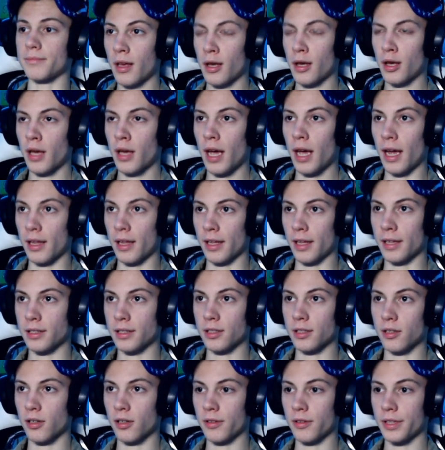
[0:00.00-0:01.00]
I like to
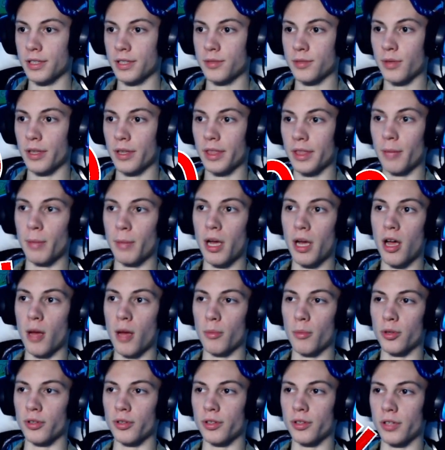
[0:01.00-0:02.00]
call this one the bomb,
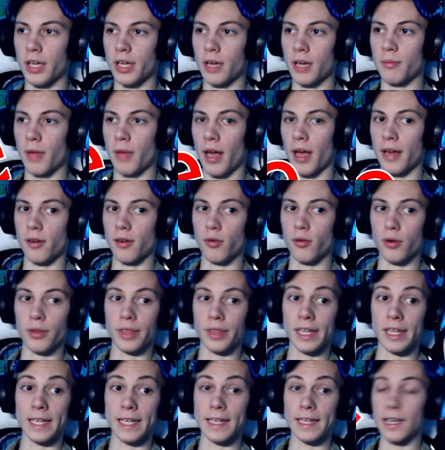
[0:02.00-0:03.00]
or the landmine, or
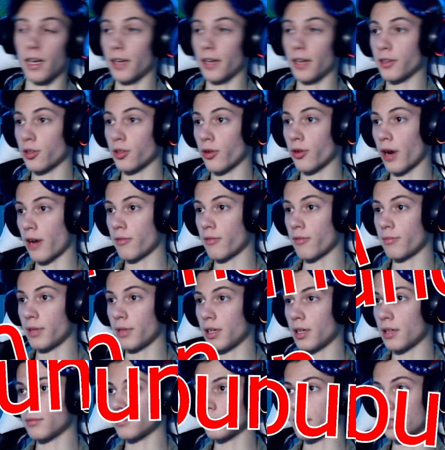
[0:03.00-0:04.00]
the underground
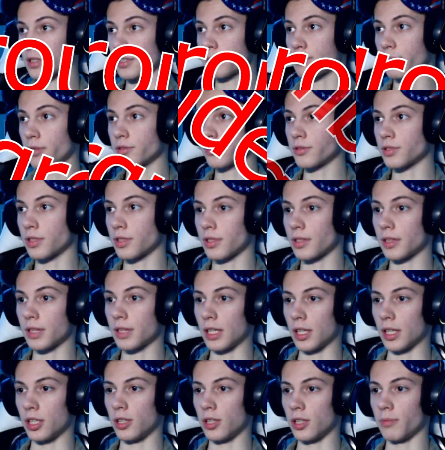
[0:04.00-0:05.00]
bomb explosion
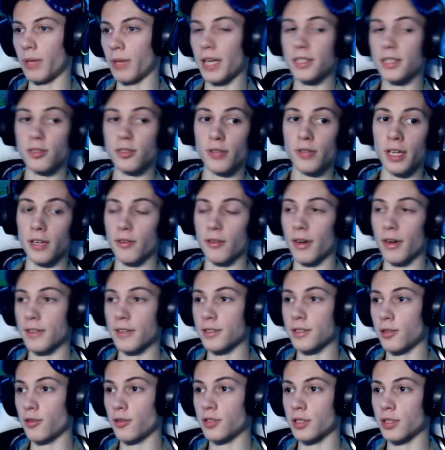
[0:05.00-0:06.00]
thingy. Basically, it creates
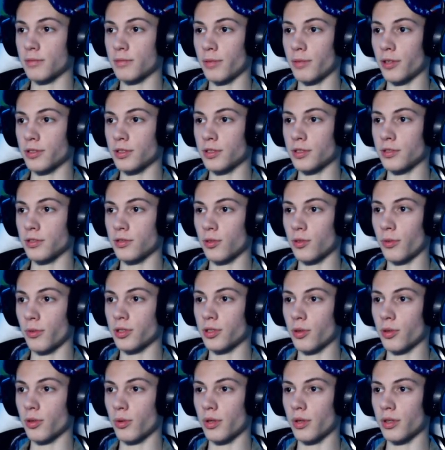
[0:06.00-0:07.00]
a huge explosion. So what
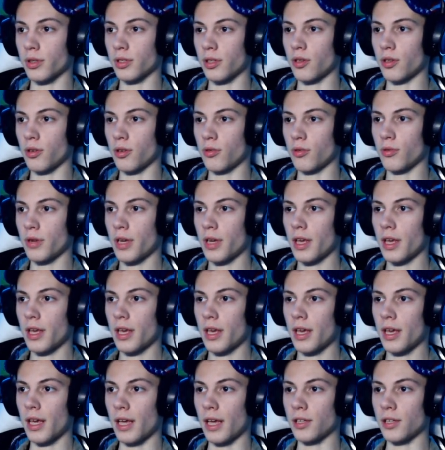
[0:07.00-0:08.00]
you're going to do
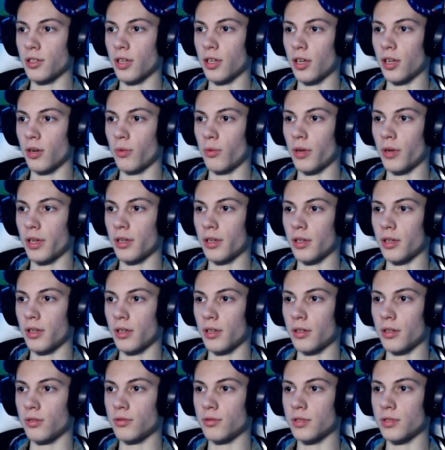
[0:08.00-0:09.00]
is you're going to want
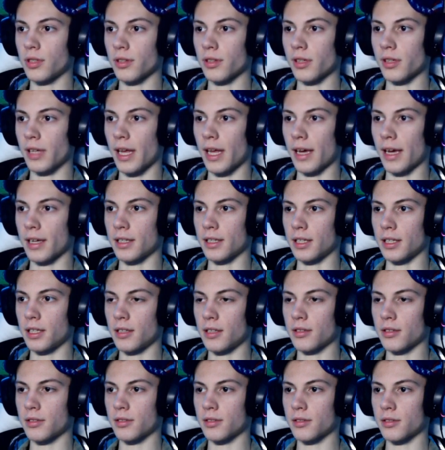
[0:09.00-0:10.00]
to do something like
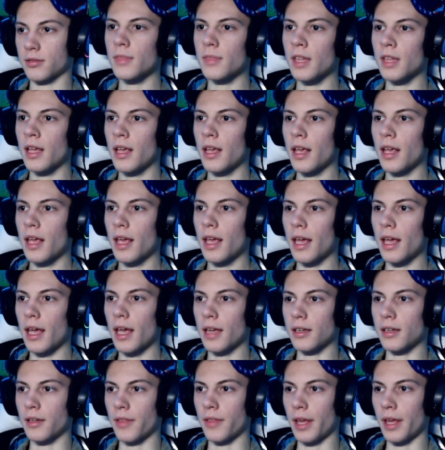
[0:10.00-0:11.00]
this,
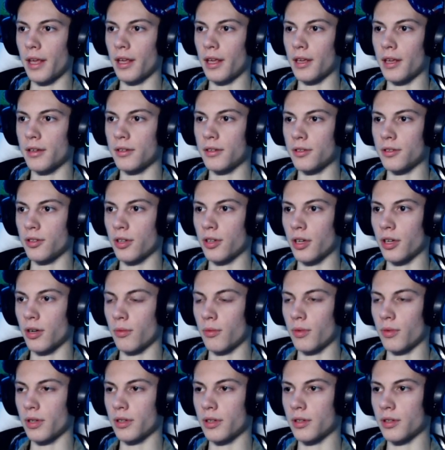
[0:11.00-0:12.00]
and then you're going to
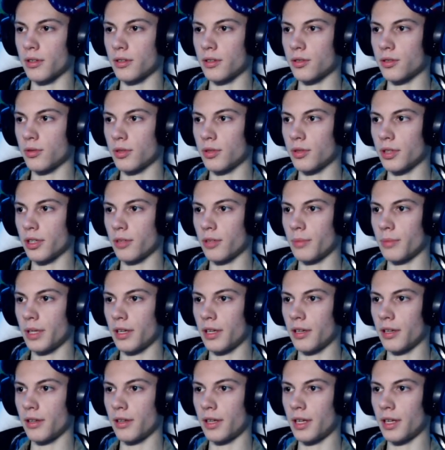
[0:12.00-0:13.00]
want to do a little bit
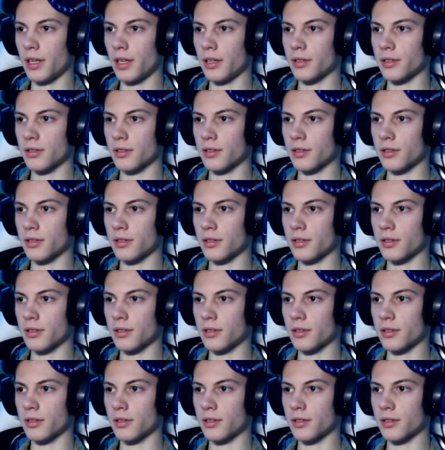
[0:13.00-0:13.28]
of this,